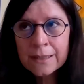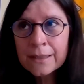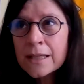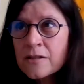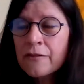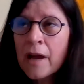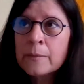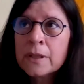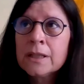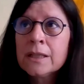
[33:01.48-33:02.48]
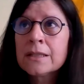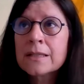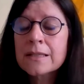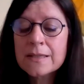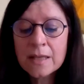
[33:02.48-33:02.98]
this
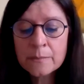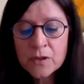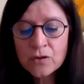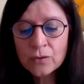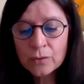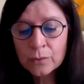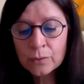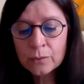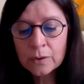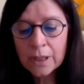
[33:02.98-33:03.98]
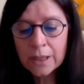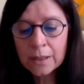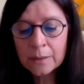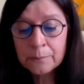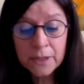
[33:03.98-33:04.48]
family seems to
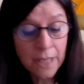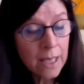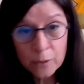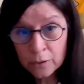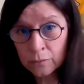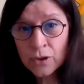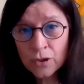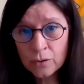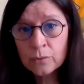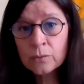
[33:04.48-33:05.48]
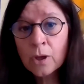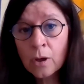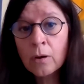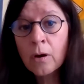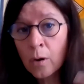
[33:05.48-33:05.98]
be able to
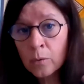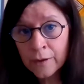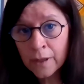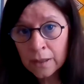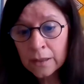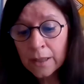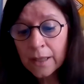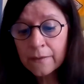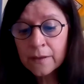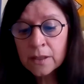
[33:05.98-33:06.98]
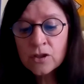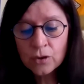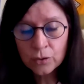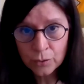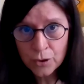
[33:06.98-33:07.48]
go over the
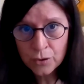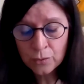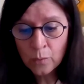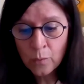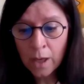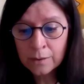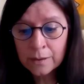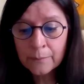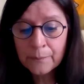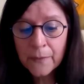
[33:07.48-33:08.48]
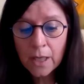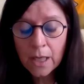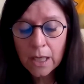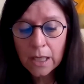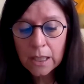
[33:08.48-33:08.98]
institutional one.
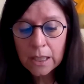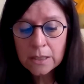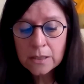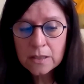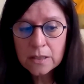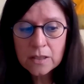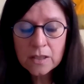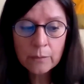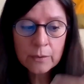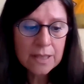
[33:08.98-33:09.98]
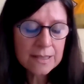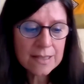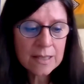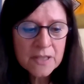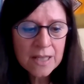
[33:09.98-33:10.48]
So it
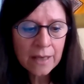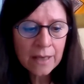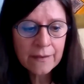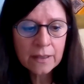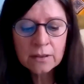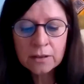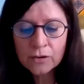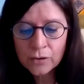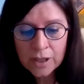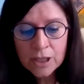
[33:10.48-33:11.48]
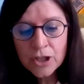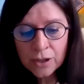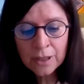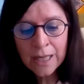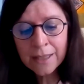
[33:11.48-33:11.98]
seems like that the
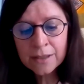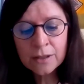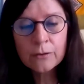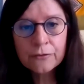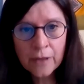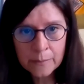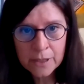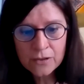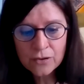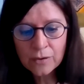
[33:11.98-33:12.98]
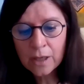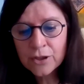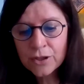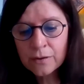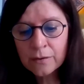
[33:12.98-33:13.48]
traditional idea of family
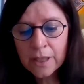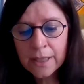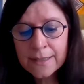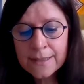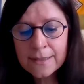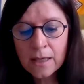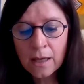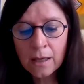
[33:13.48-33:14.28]
structure is